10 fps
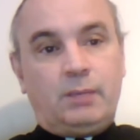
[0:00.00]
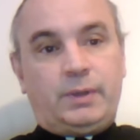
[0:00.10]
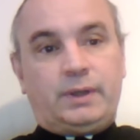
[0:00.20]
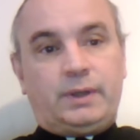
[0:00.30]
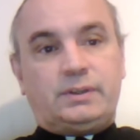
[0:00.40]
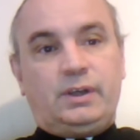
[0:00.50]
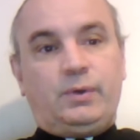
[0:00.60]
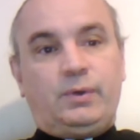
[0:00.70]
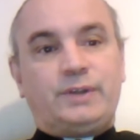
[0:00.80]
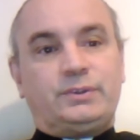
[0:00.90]
because the
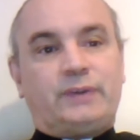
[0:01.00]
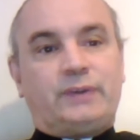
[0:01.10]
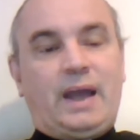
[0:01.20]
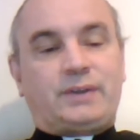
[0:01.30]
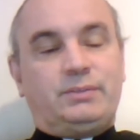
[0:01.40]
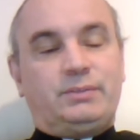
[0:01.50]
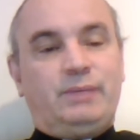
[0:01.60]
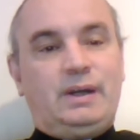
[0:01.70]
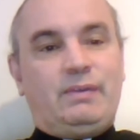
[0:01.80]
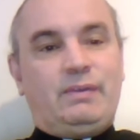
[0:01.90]
original reaction of
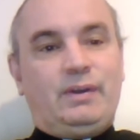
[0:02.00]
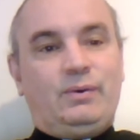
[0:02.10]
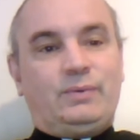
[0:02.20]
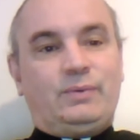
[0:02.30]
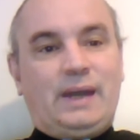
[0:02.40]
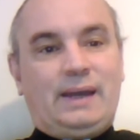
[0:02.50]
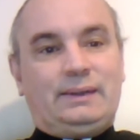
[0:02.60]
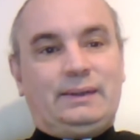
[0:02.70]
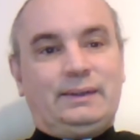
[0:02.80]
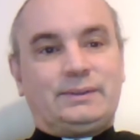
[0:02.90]
many of the old
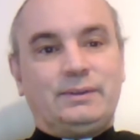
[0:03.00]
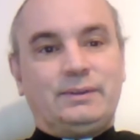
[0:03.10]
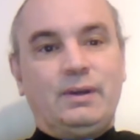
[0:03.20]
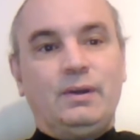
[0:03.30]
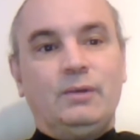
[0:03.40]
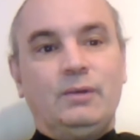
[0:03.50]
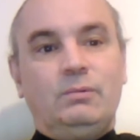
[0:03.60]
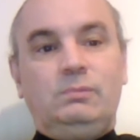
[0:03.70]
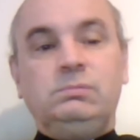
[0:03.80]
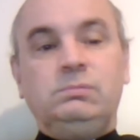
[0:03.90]
Catholics
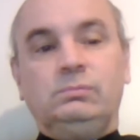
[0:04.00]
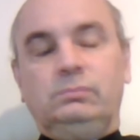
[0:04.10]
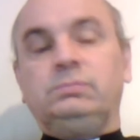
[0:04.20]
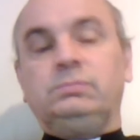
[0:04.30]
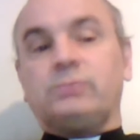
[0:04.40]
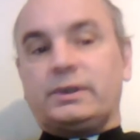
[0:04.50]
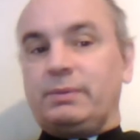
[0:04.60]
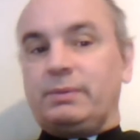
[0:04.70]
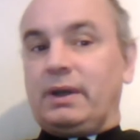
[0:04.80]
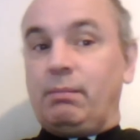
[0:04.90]
was
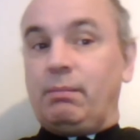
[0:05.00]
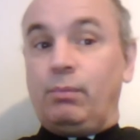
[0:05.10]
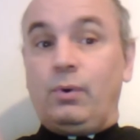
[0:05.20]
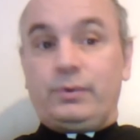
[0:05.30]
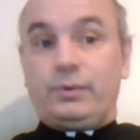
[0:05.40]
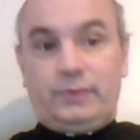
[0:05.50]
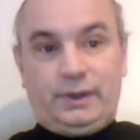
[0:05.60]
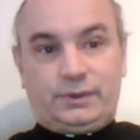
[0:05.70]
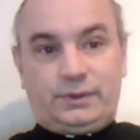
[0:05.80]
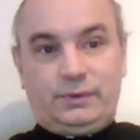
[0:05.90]
to become more
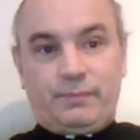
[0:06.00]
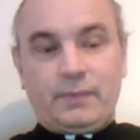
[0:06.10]
traditional